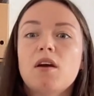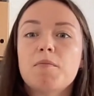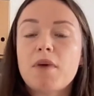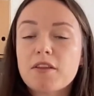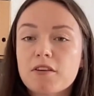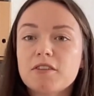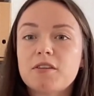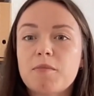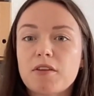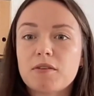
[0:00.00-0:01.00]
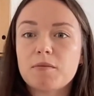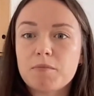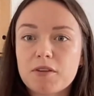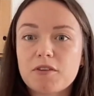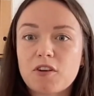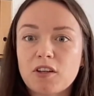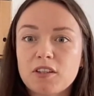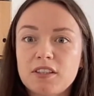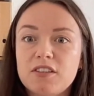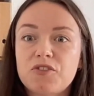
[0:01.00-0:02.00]
methods and
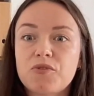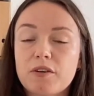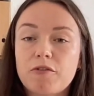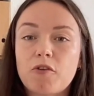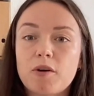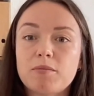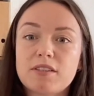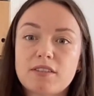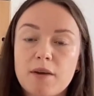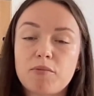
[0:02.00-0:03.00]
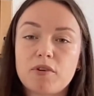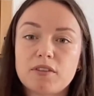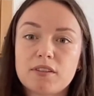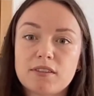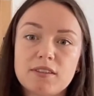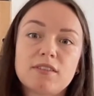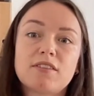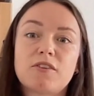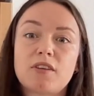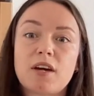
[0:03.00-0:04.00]
methodologies to inform design processes.
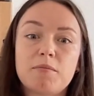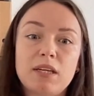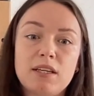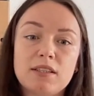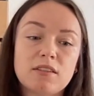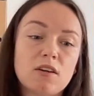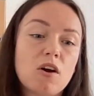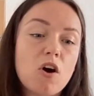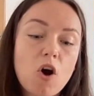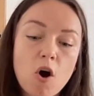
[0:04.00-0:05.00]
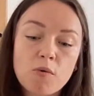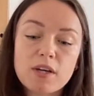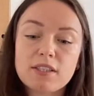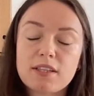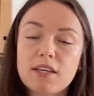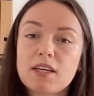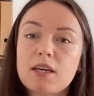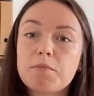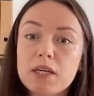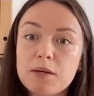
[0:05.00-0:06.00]
So that means always
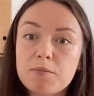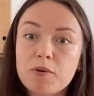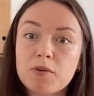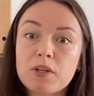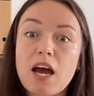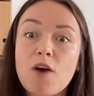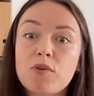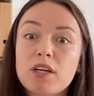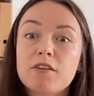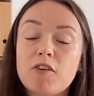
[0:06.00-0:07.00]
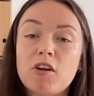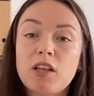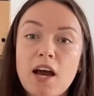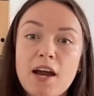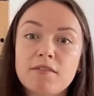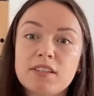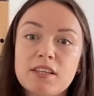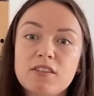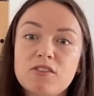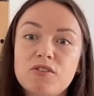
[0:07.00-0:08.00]
thinking people and how we live our lives
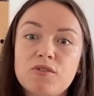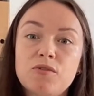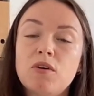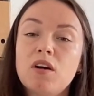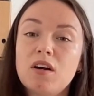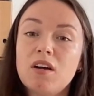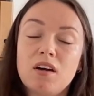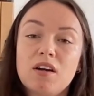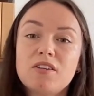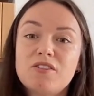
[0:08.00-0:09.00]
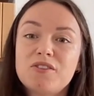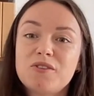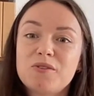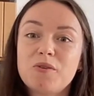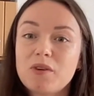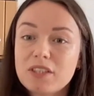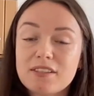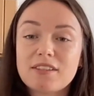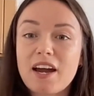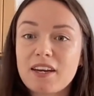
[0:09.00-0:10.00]
into
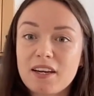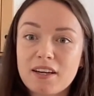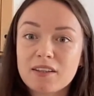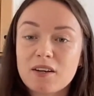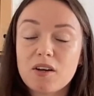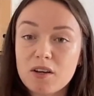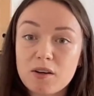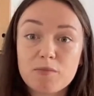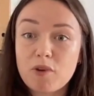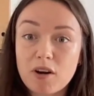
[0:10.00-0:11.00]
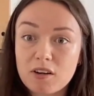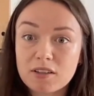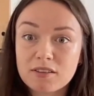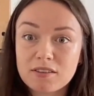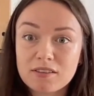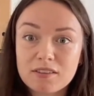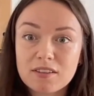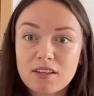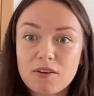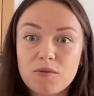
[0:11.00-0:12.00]
designing products,
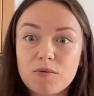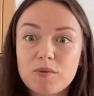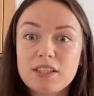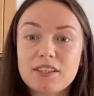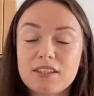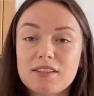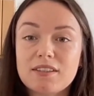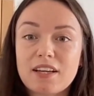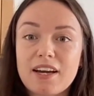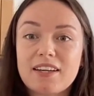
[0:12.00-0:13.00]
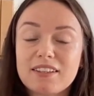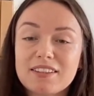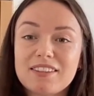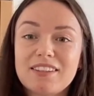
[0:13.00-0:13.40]
which is like,